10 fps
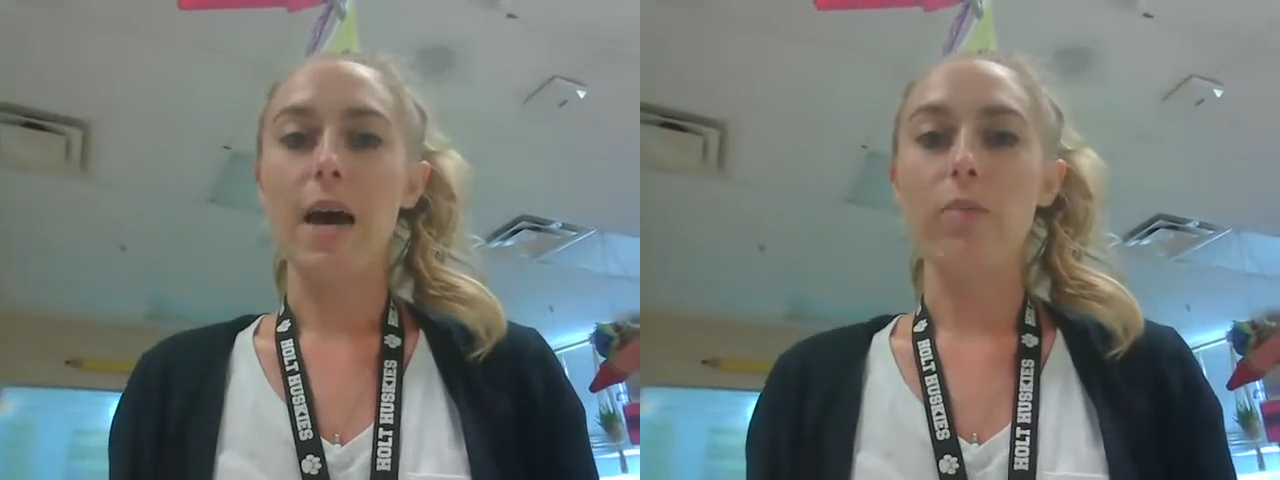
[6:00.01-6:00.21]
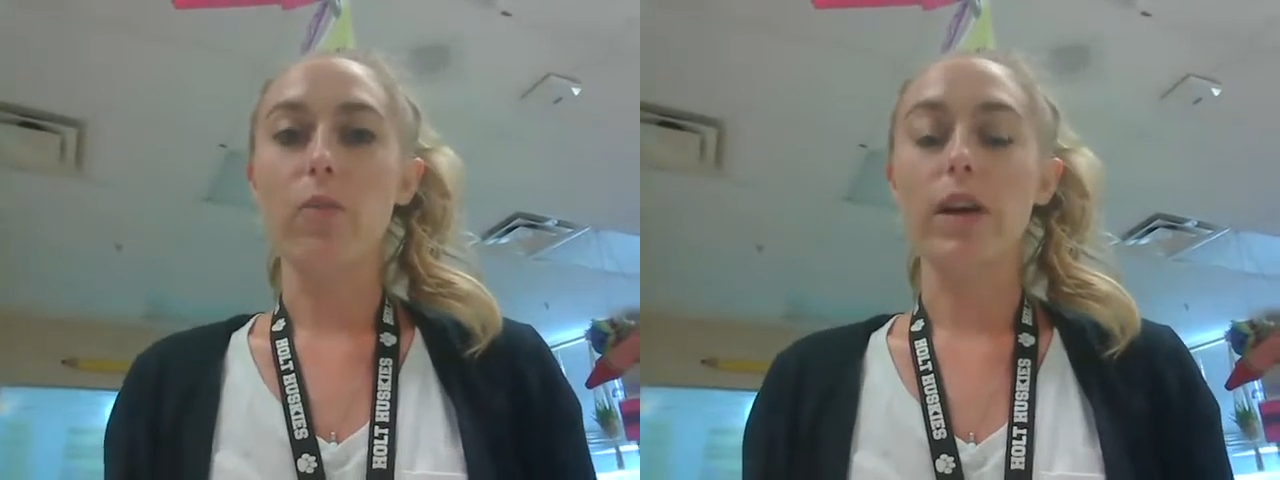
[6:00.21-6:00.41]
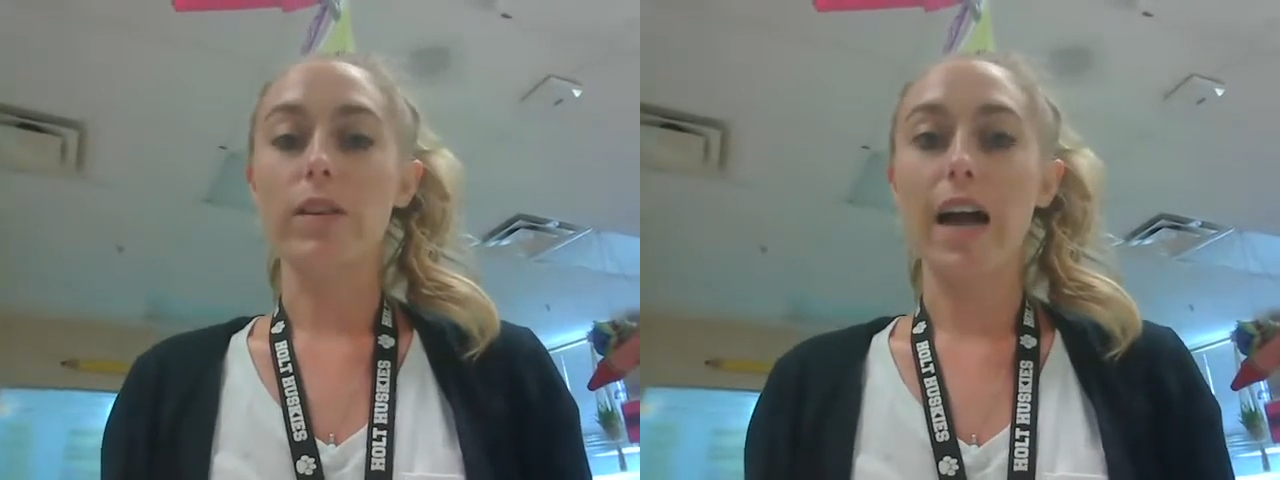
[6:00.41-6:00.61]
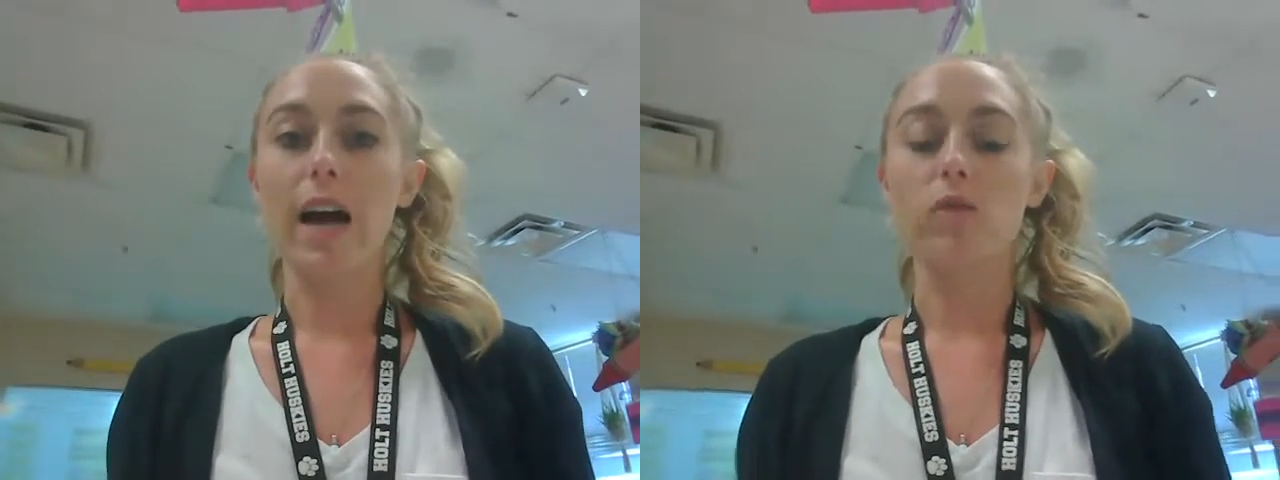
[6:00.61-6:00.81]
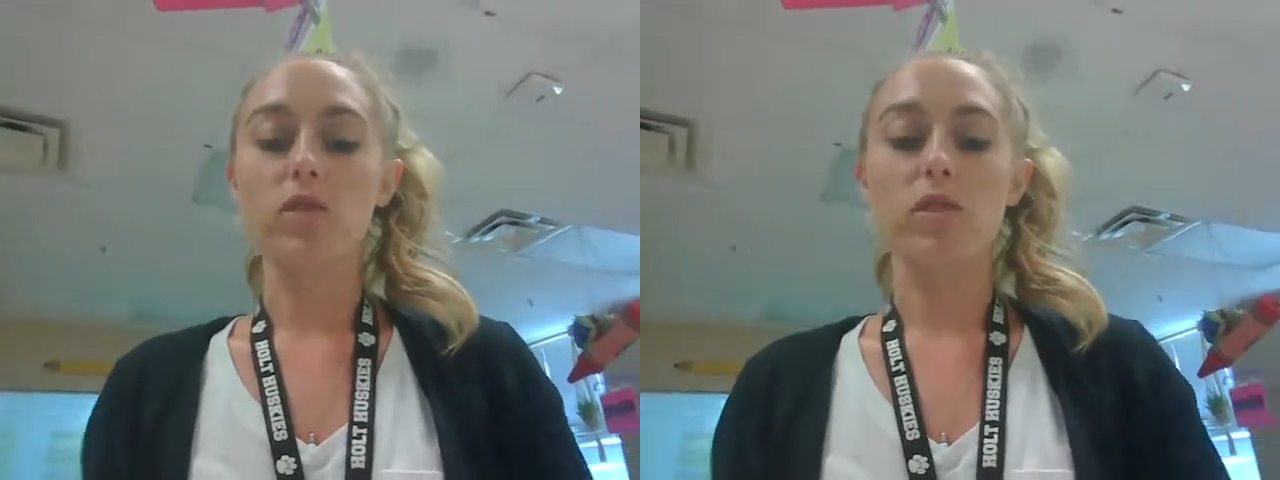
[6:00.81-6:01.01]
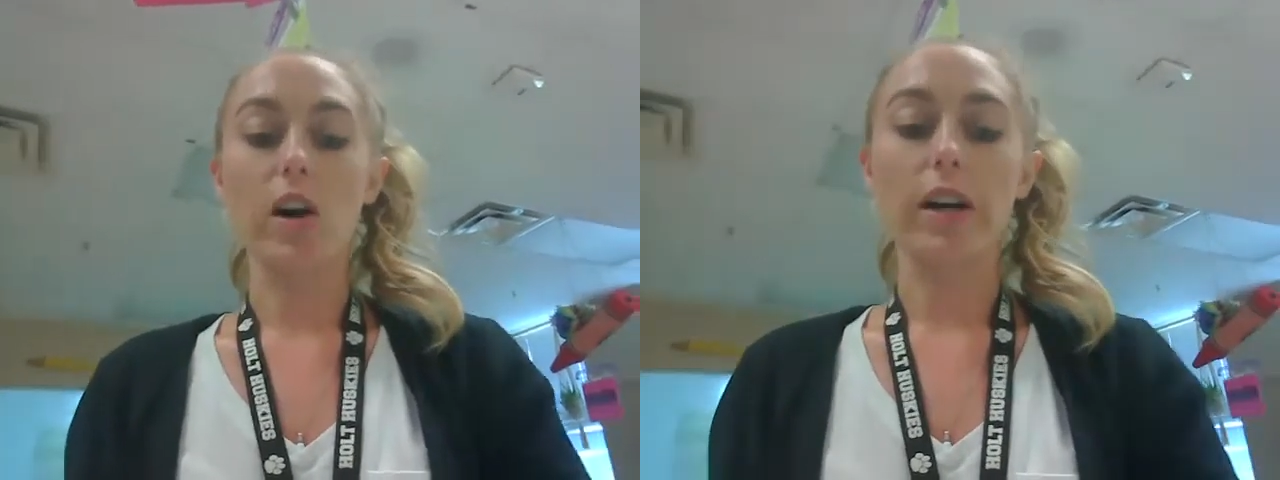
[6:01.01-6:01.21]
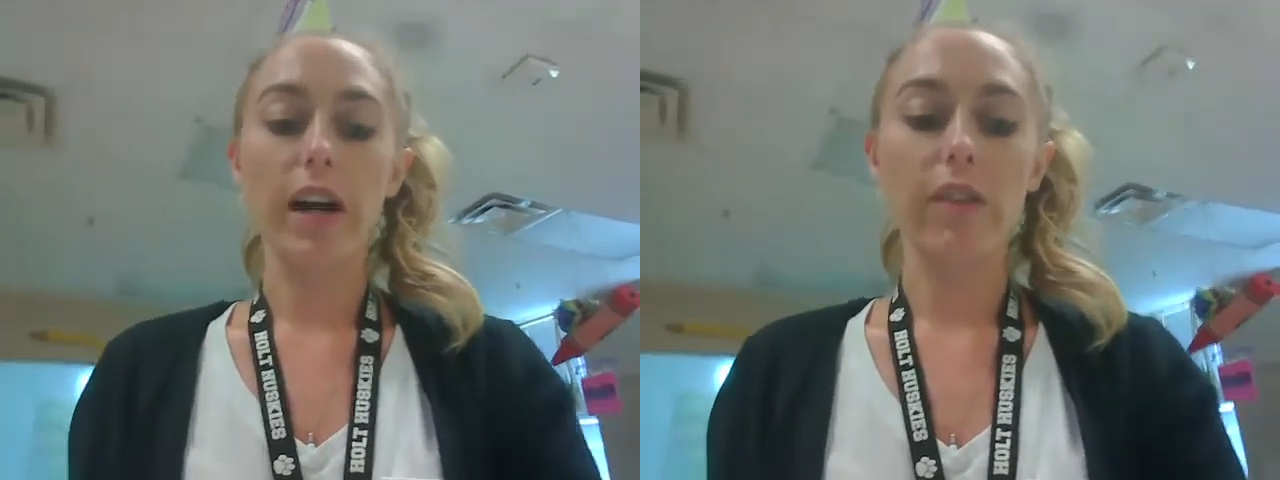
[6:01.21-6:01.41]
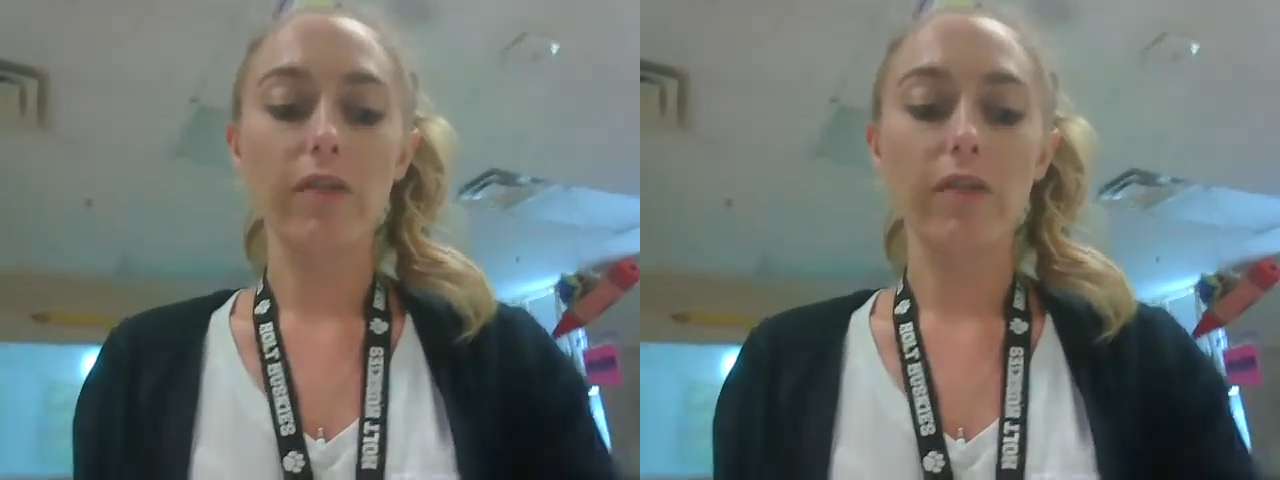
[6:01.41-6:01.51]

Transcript: we are now just starting our